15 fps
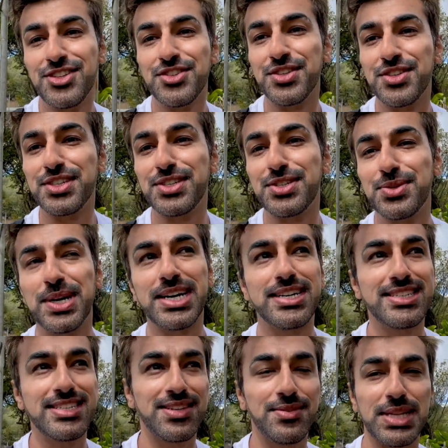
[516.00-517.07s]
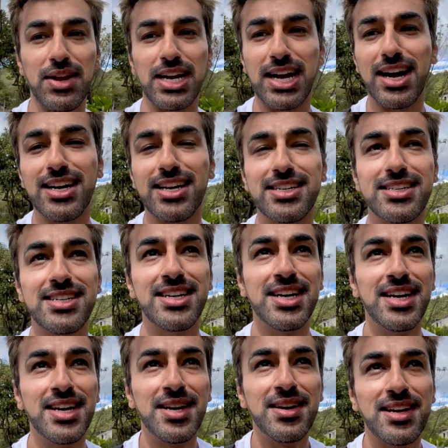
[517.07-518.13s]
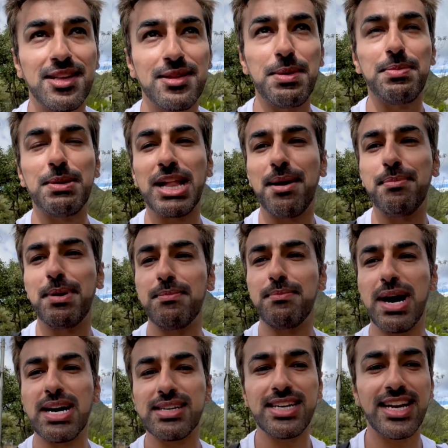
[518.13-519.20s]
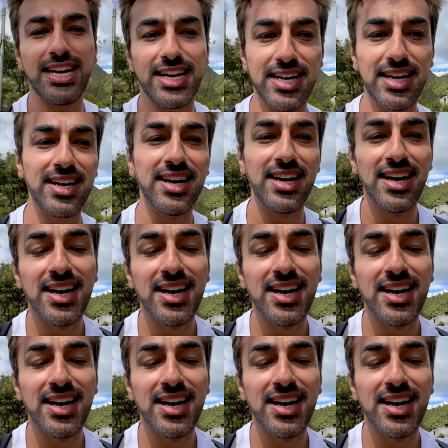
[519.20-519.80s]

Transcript: you shouldn't do it without a guide because people have been mugged here.